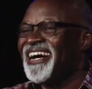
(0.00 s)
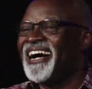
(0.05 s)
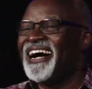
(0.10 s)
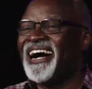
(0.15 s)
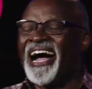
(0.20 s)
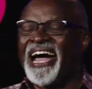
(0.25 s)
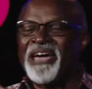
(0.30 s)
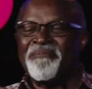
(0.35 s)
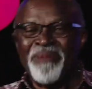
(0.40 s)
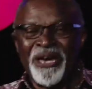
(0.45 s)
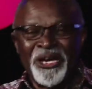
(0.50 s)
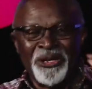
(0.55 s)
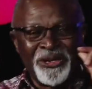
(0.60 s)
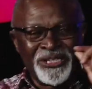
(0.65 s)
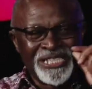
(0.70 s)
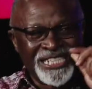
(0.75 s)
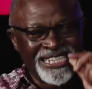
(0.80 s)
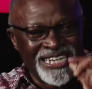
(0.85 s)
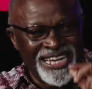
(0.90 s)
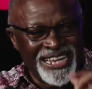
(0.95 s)
I may not
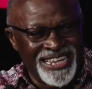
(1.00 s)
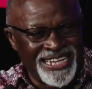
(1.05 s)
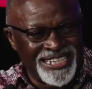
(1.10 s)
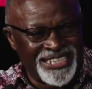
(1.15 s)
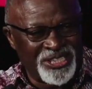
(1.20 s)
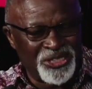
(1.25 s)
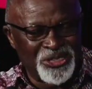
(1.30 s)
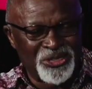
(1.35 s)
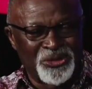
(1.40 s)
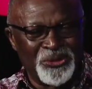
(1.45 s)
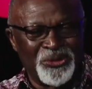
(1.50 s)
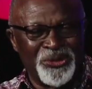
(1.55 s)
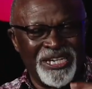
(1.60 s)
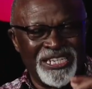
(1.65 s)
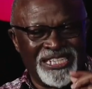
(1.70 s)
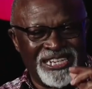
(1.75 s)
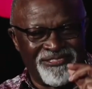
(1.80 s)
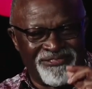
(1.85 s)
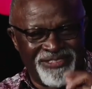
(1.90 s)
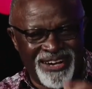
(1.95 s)
say this to
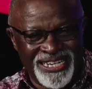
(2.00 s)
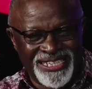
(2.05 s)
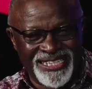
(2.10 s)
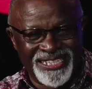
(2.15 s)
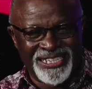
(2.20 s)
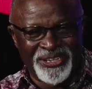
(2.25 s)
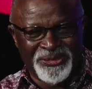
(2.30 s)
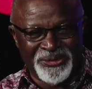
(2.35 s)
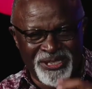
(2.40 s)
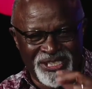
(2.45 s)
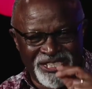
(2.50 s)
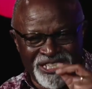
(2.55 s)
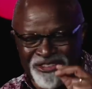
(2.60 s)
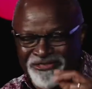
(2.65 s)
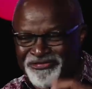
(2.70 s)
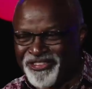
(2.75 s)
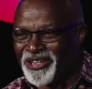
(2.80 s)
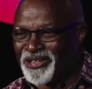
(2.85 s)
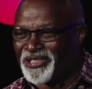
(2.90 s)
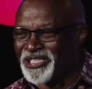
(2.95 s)
InterVarsity Christian
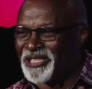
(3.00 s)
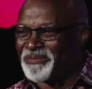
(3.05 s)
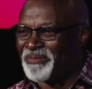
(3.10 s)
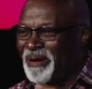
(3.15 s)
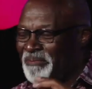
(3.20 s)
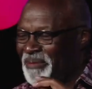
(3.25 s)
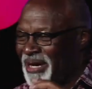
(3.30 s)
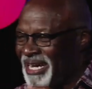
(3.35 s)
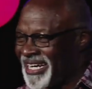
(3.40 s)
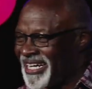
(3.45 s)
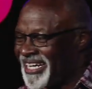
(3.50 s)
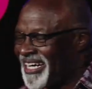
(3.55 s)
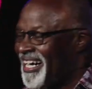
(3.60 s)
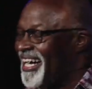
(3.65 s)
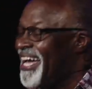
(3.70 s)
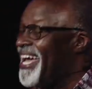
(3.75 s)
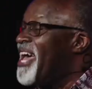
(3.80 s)
Fellowship America.